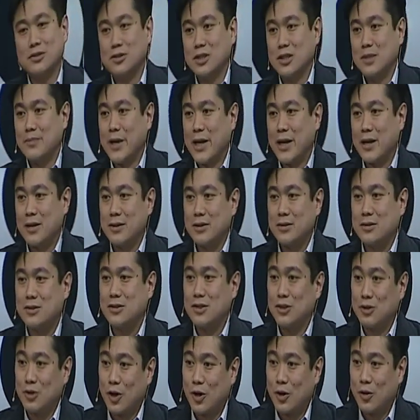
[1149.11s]
demand is
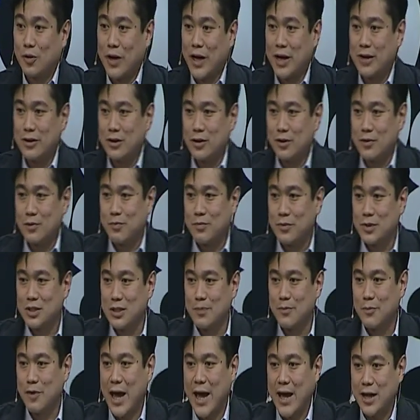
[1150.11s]
0 and your
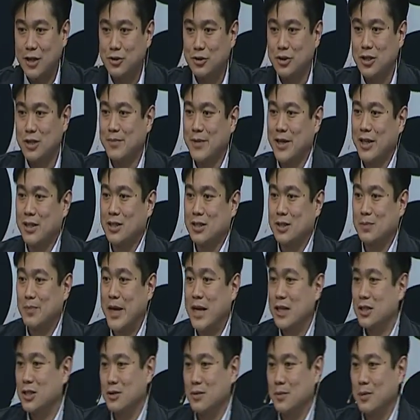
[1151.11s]
actual demand is
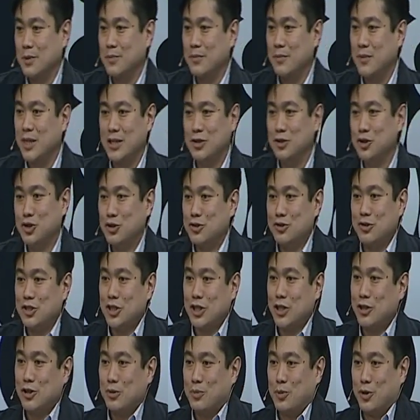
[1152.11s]
maximum, then you shouldn't
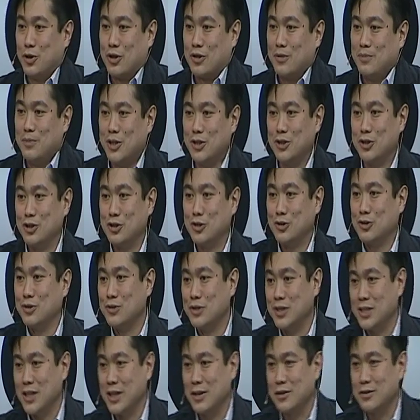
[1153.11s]
share your book because you'll lose
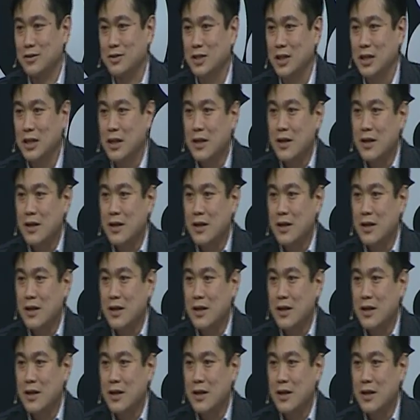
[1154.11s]
sales.